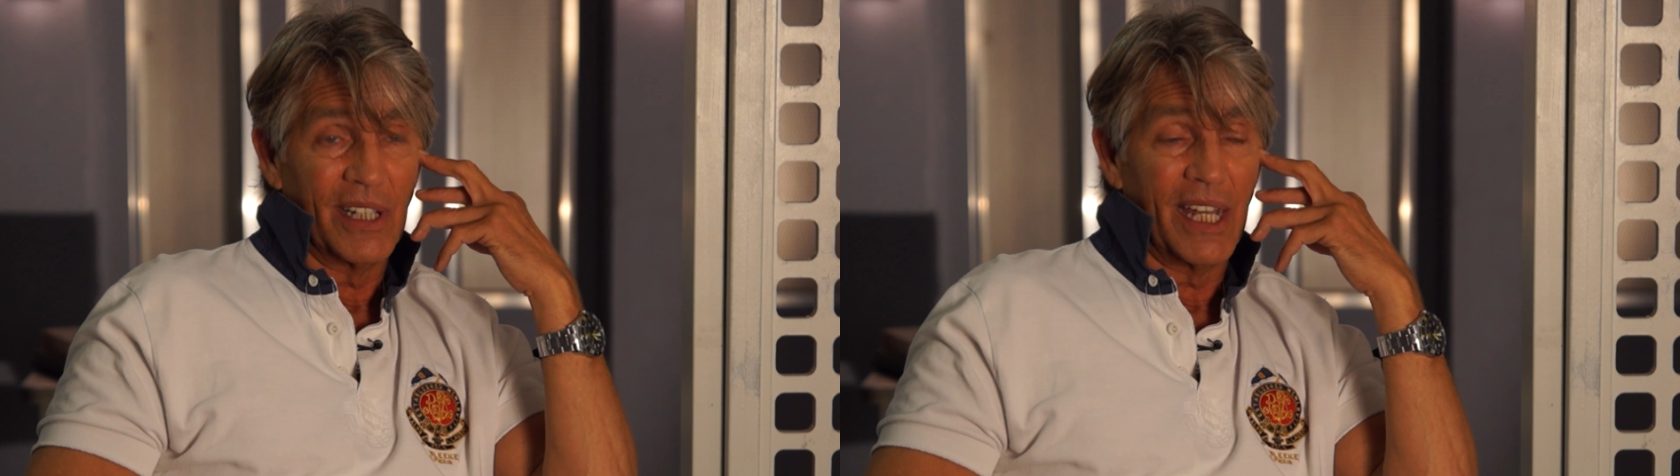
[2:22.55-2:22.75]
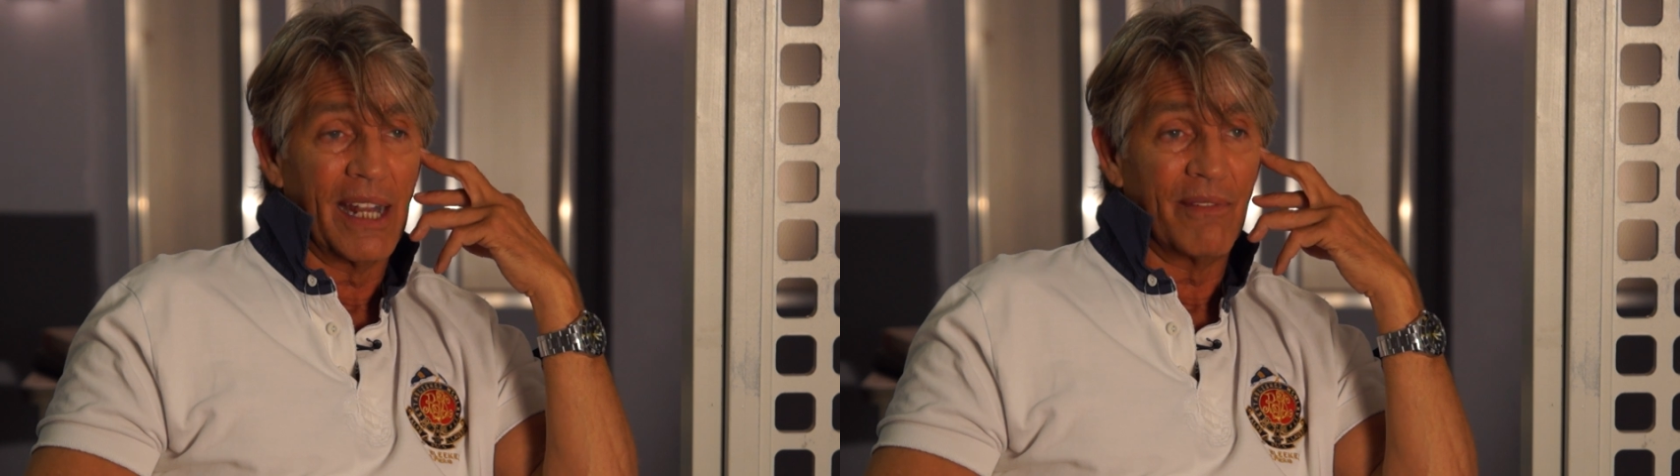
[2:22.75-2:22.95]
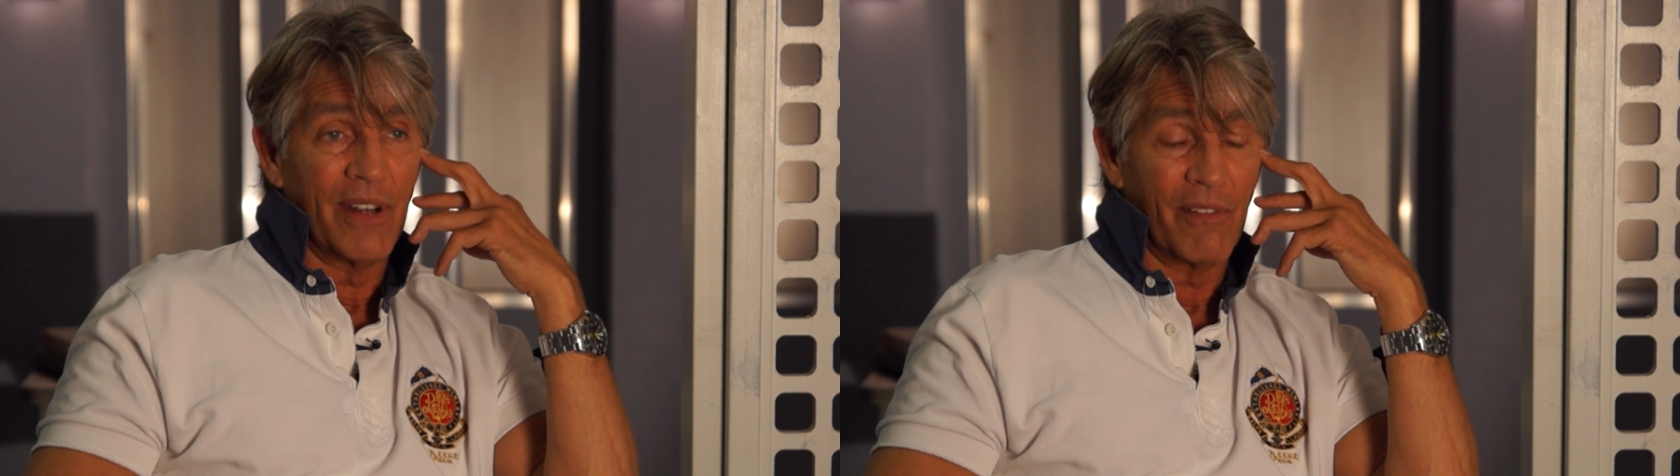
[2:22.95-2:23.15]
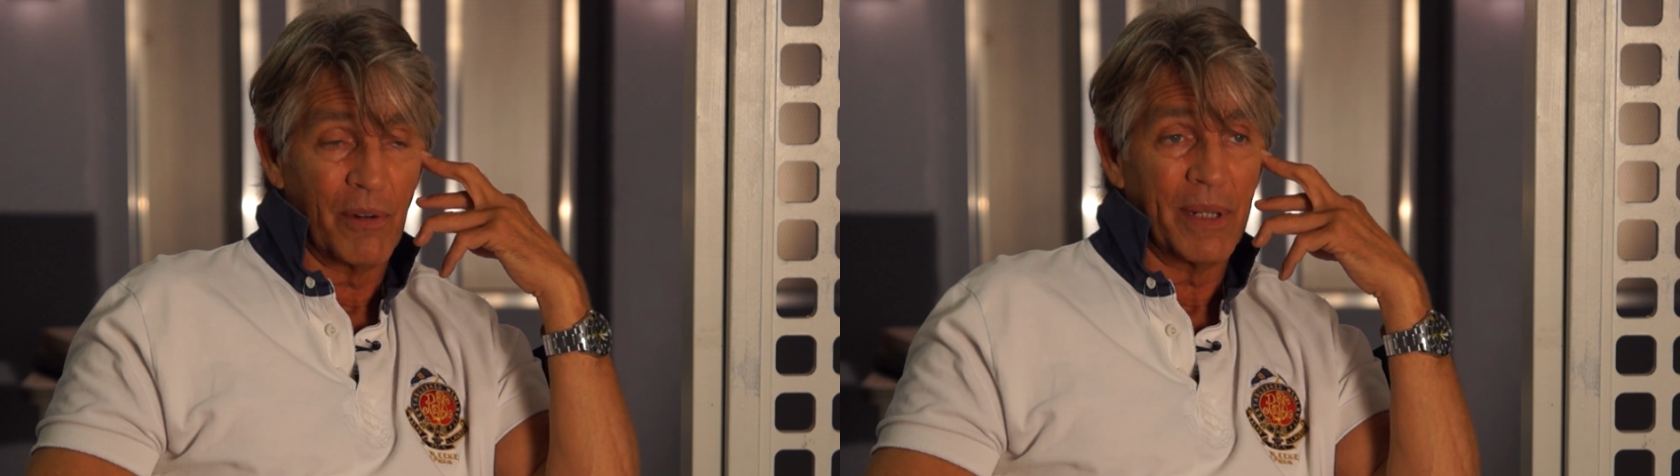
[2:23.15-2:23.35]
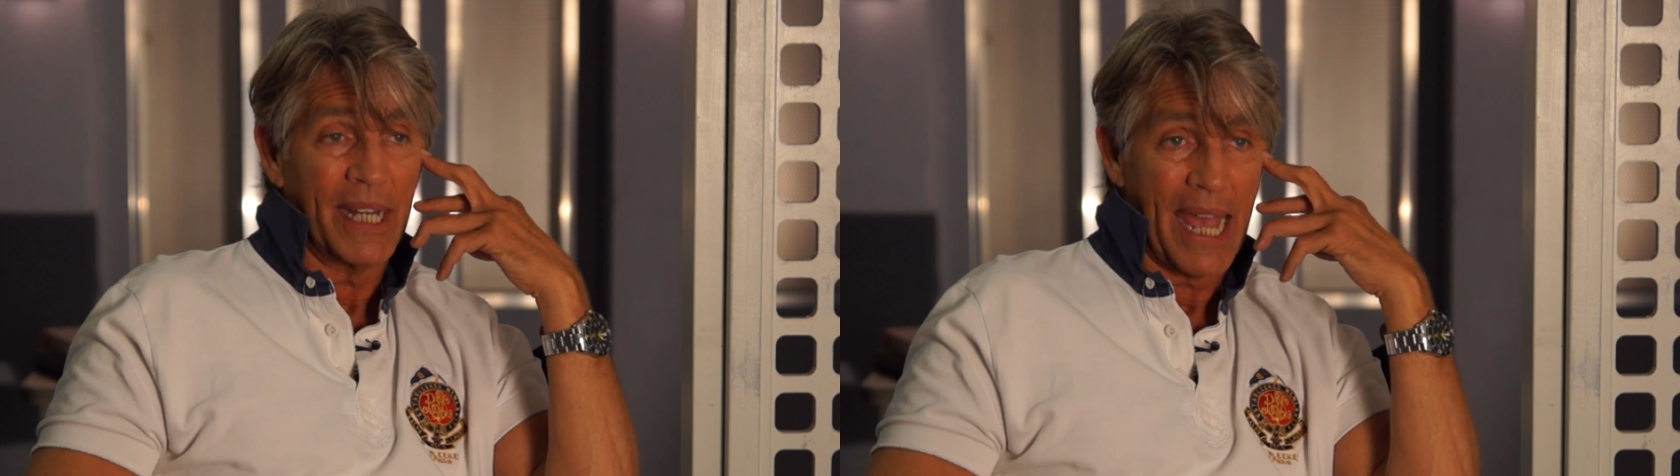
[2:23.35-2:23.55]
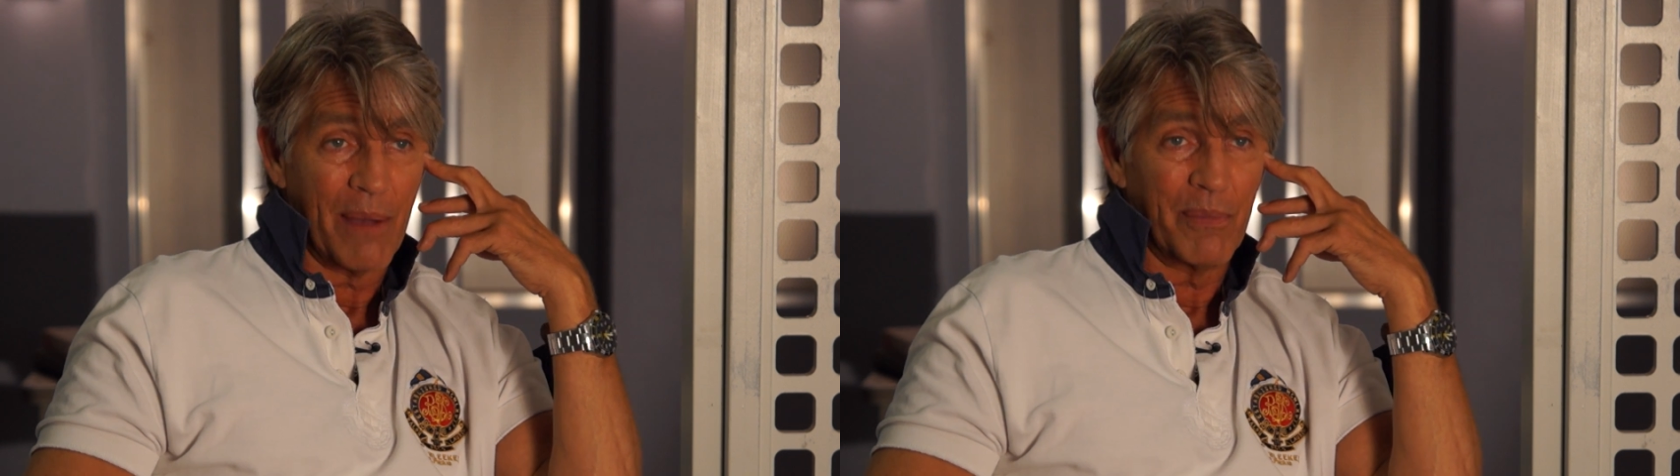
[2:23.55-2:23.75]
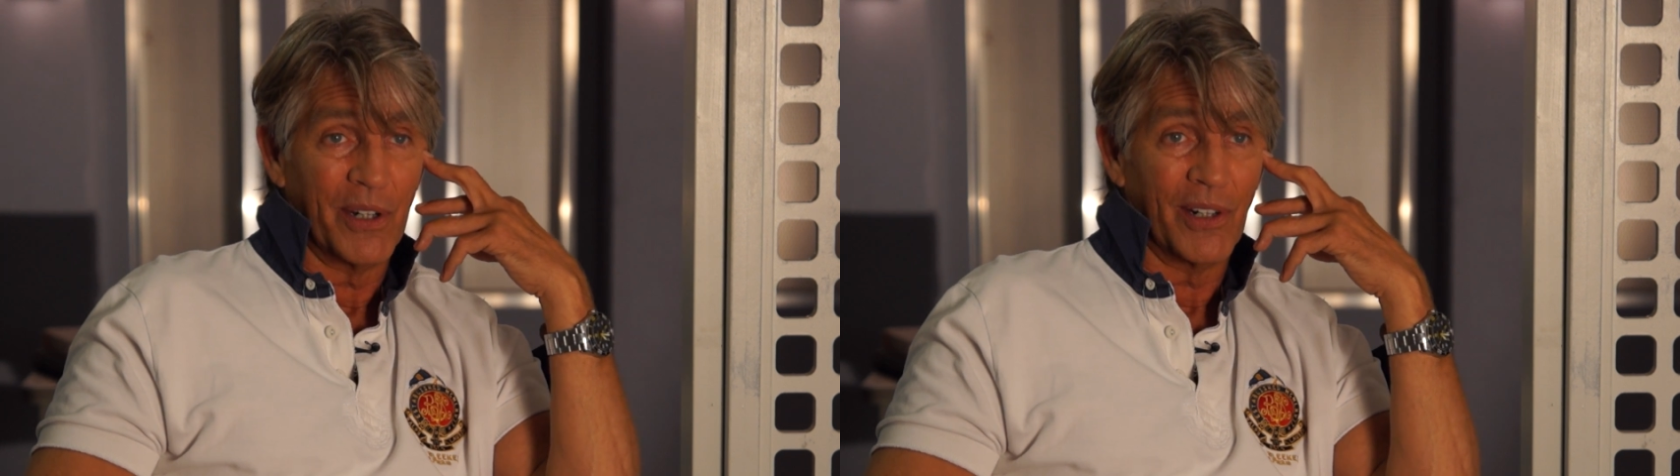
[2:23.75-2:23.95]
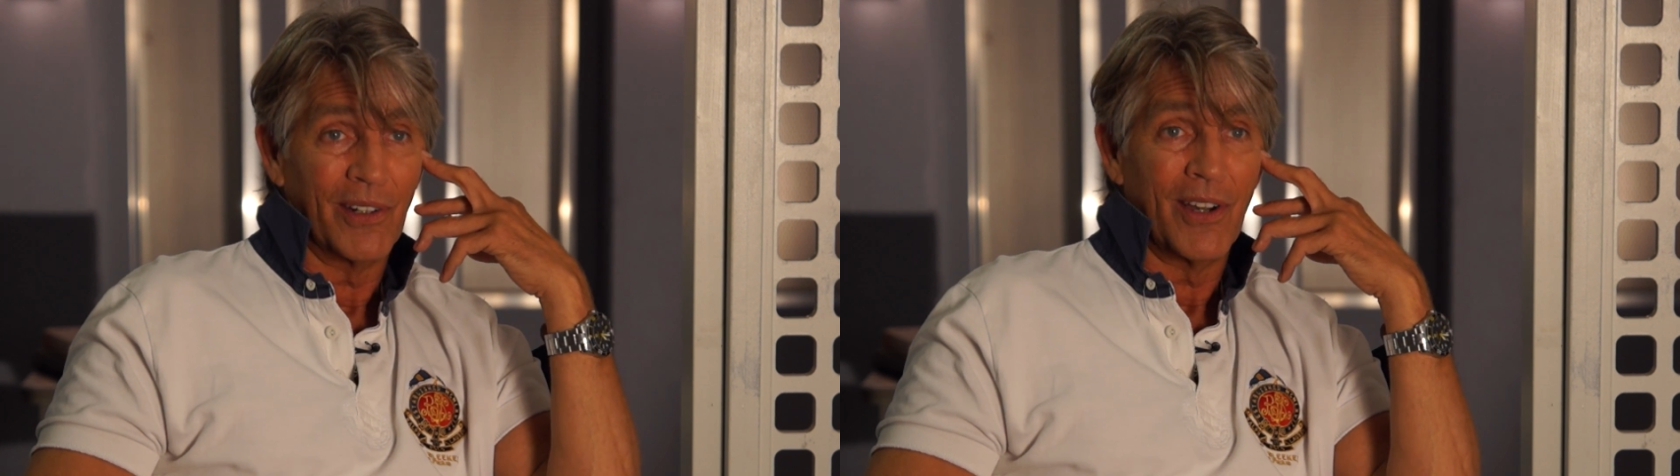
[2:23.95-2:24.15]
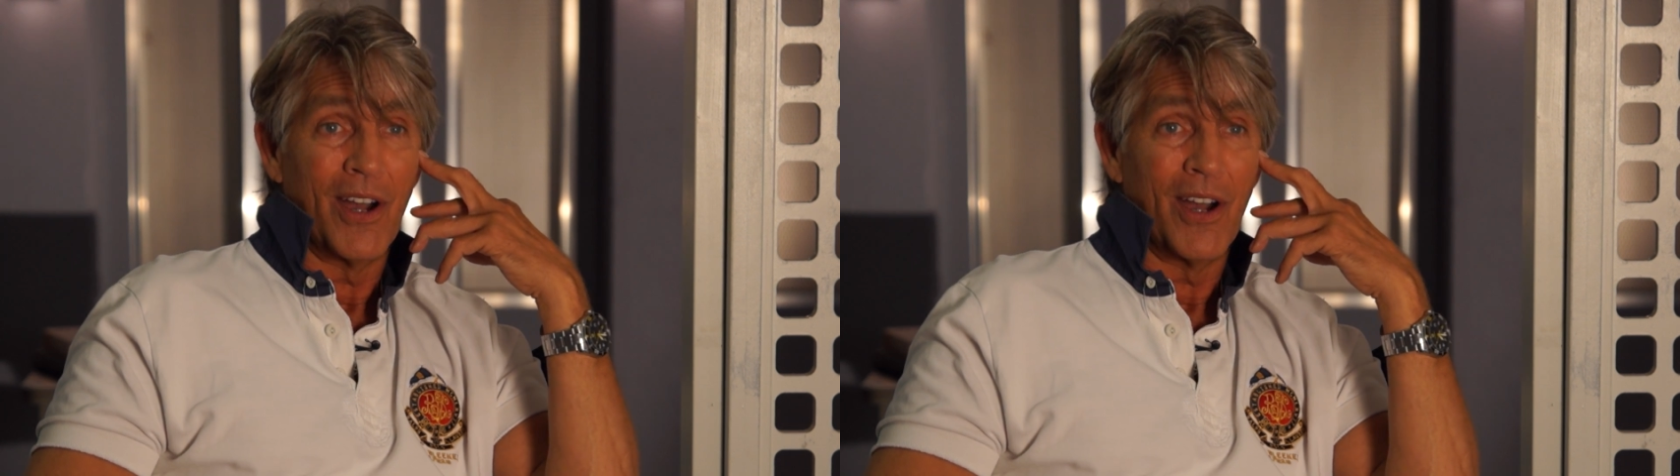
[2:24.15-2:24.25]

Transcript: and I've never been happier